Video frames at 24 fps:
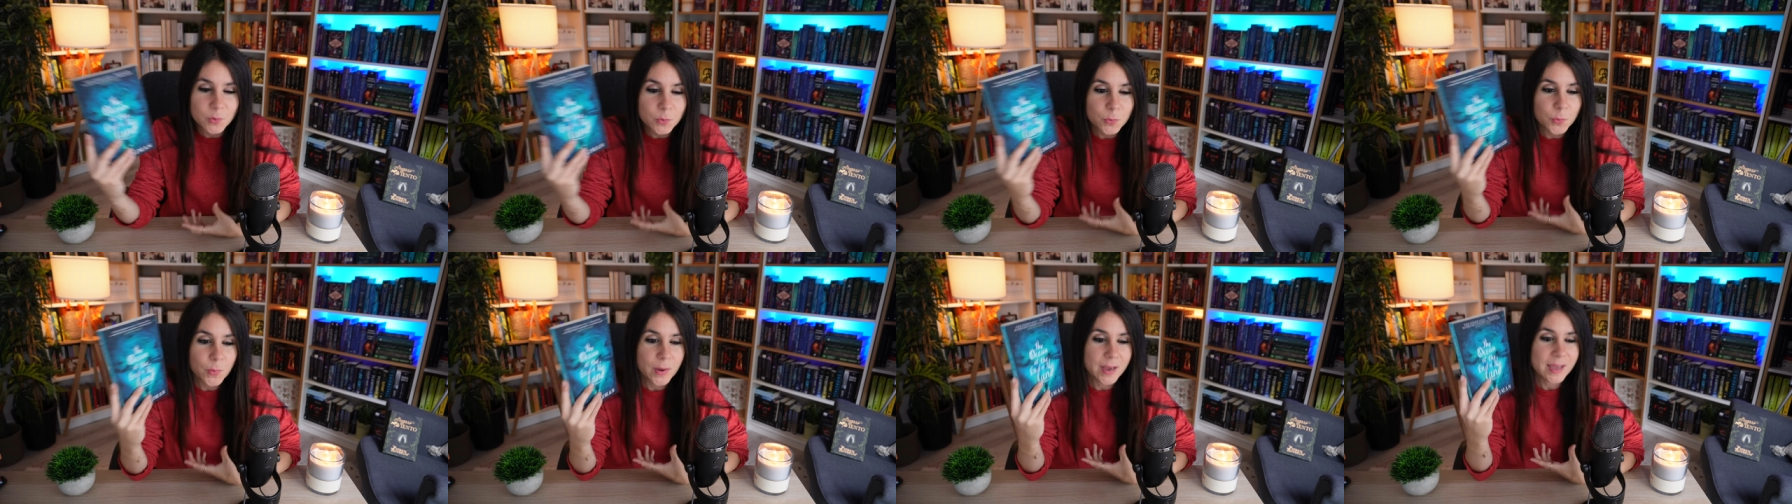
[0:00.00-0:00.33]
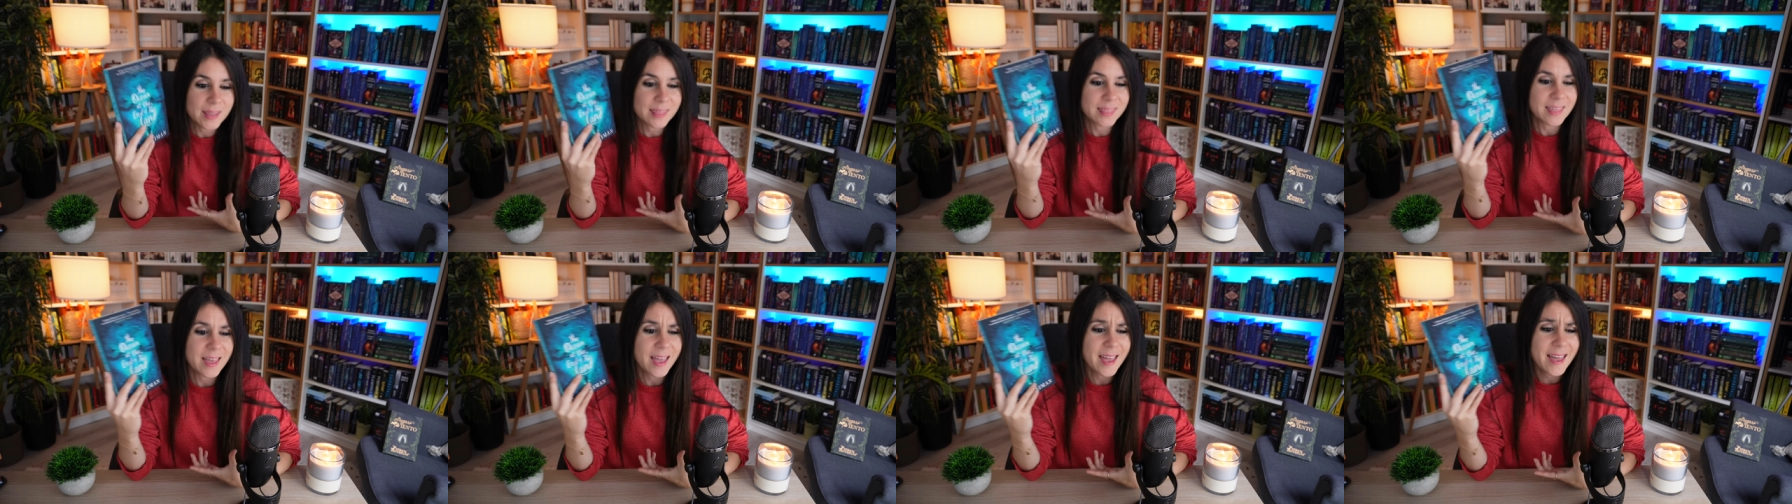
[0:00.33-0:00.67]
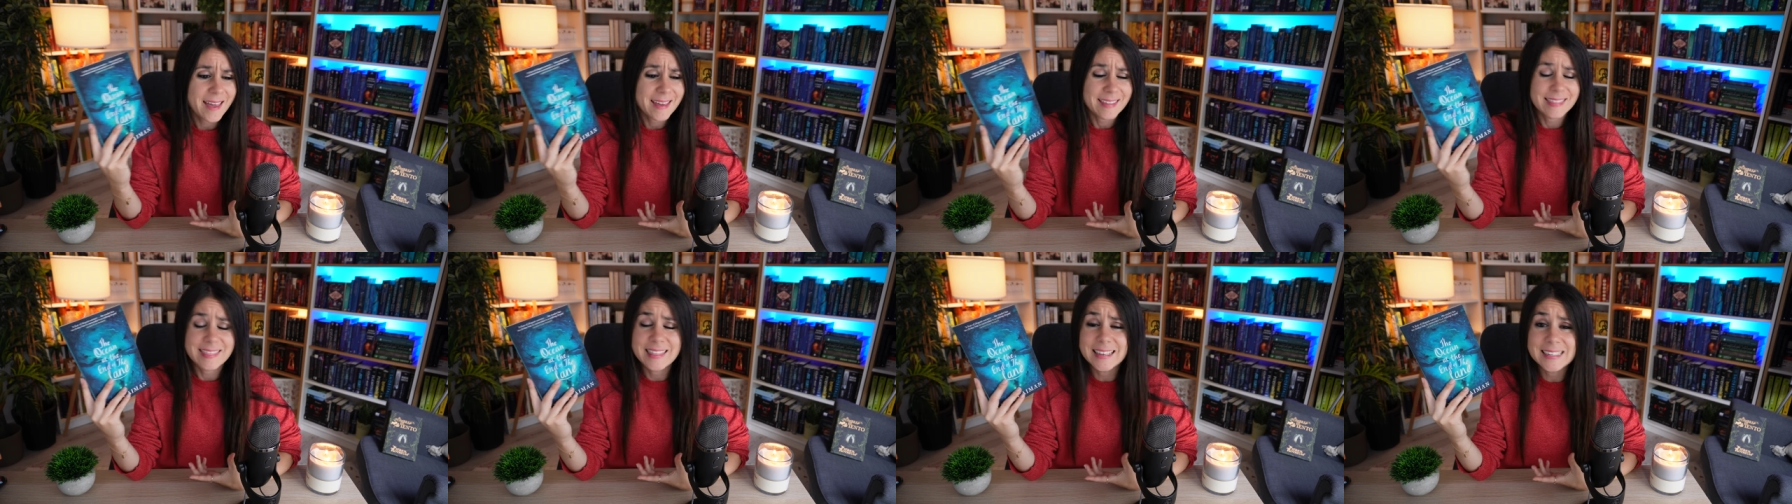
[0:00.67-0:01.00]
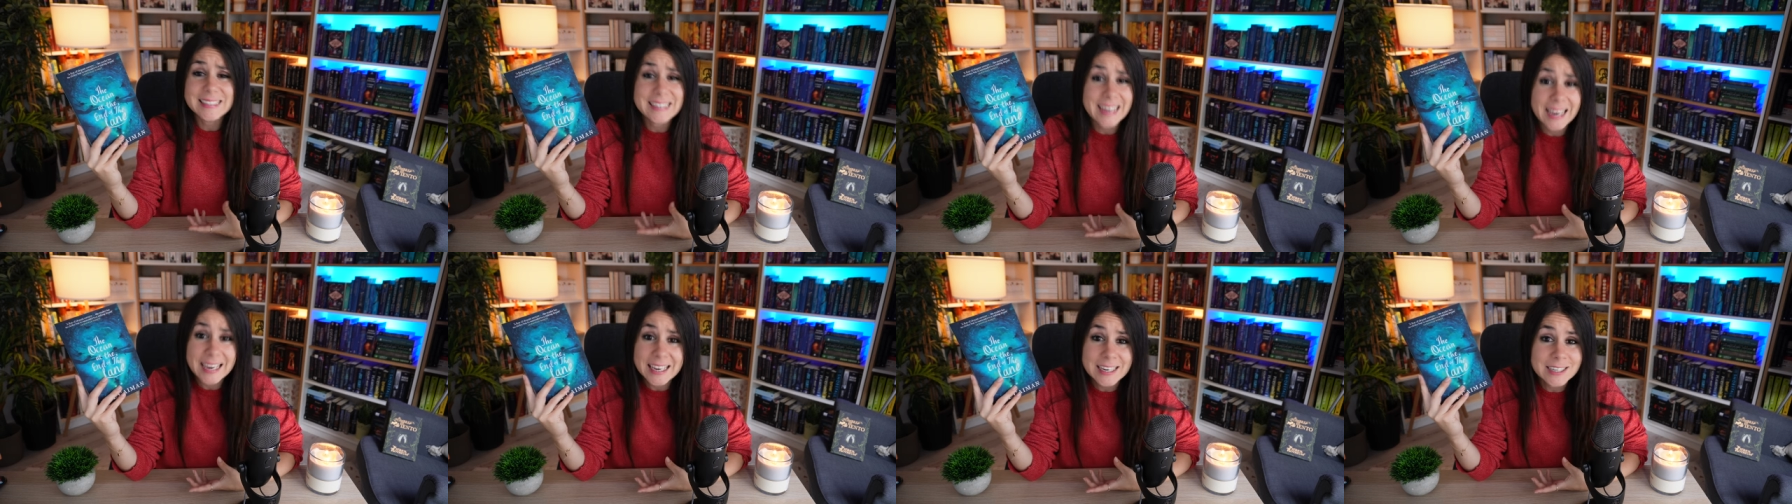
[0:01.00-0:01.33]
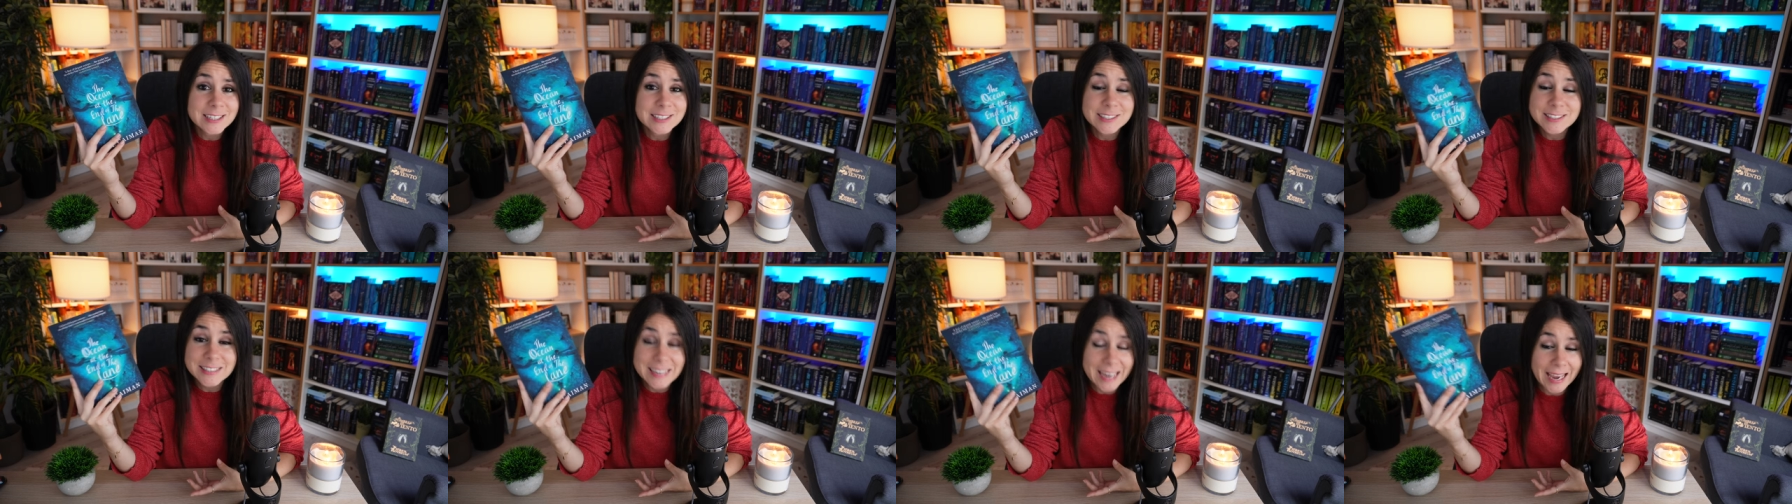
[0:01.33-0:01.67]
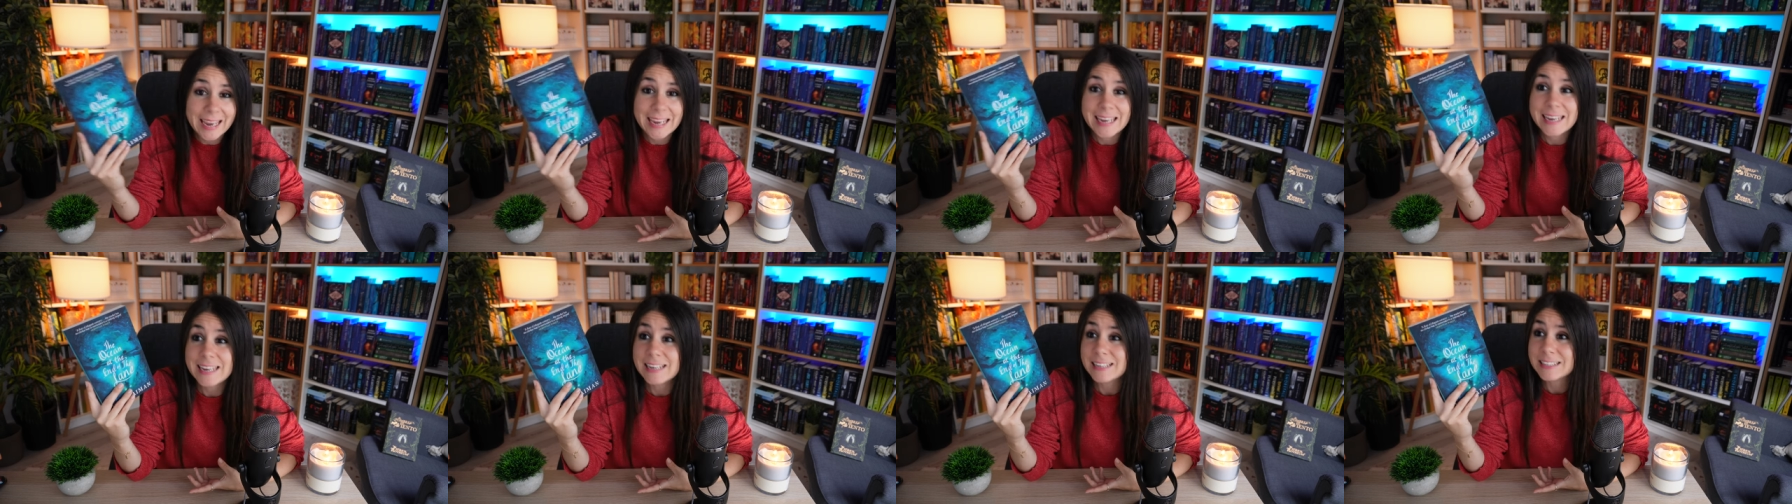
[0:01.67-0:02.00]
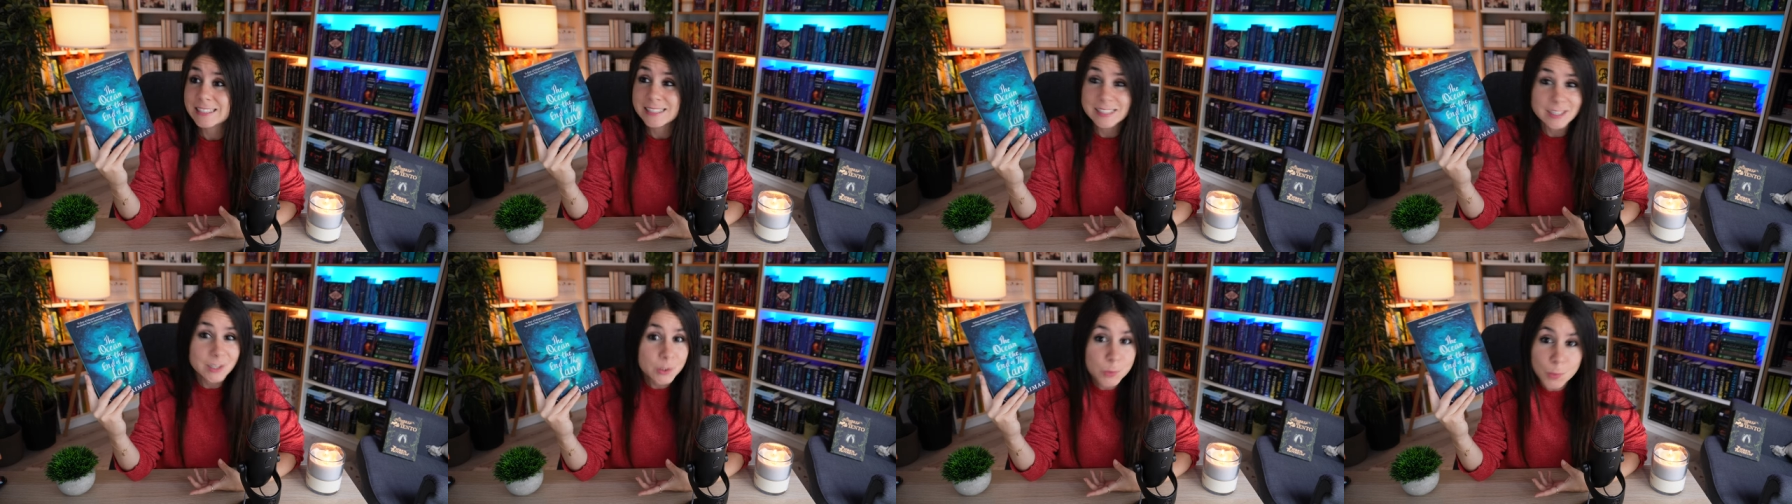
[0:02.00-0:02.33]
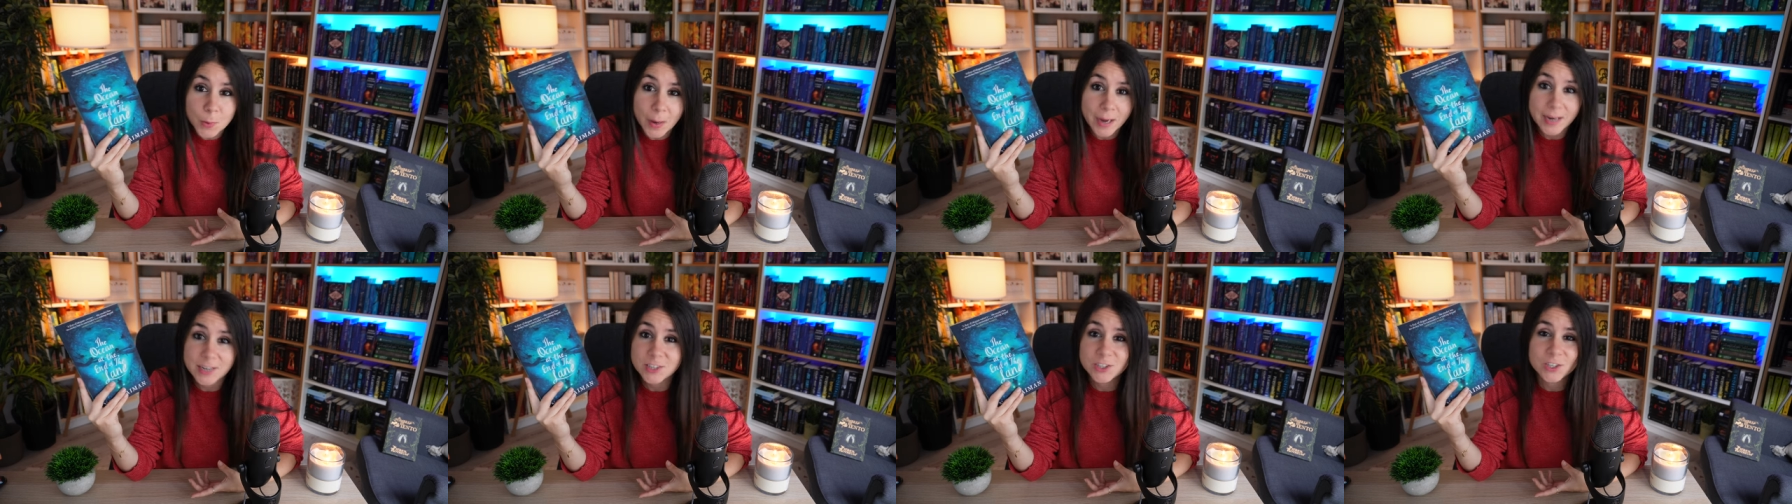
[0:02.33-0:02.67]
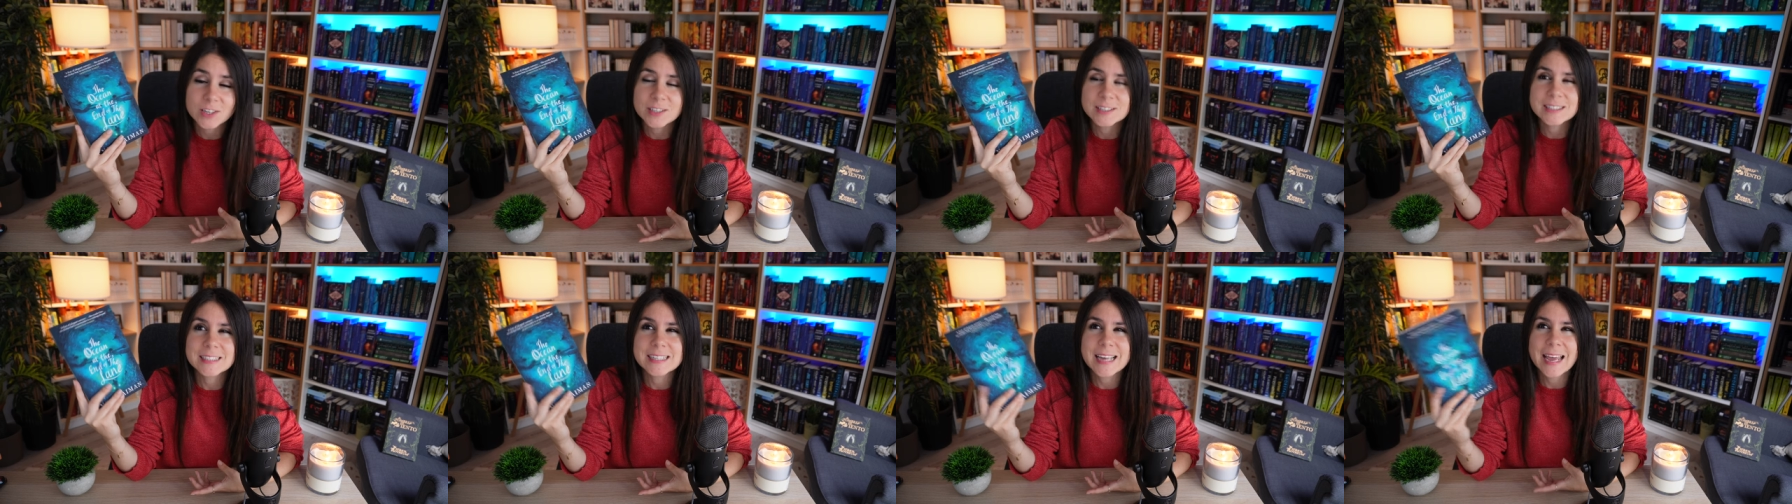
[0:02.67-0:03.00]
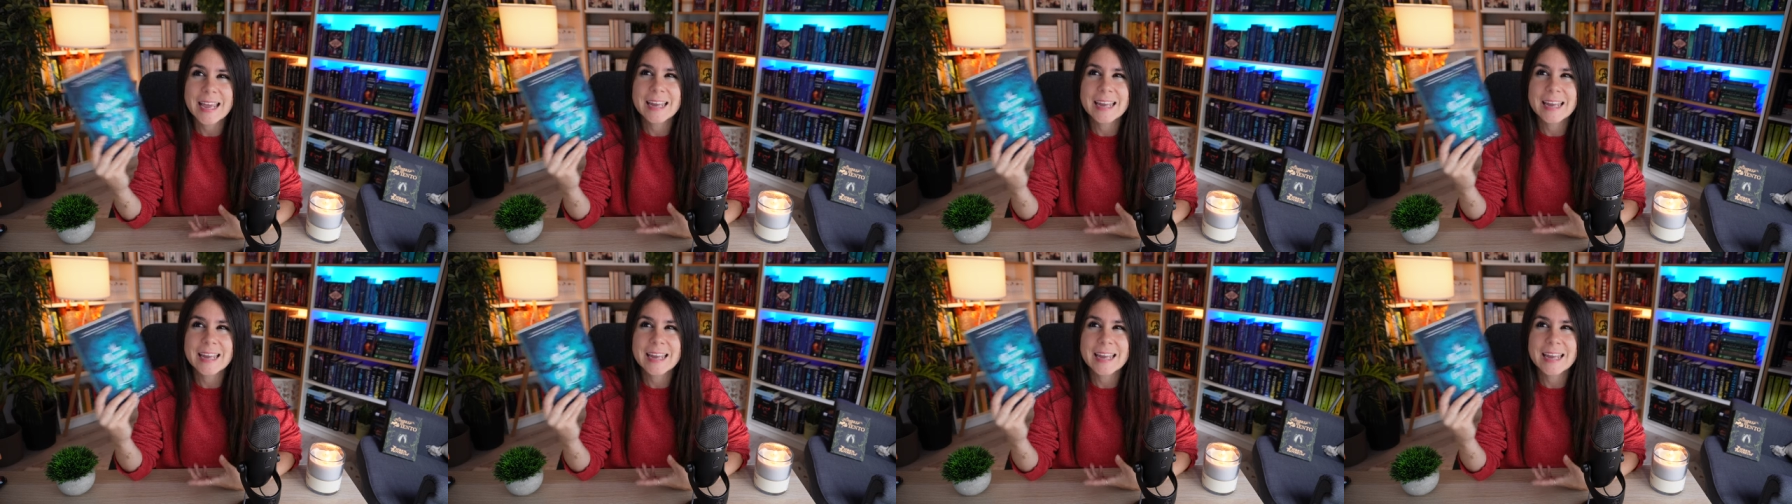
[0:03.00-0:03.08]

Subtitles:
with the day-to-day situations,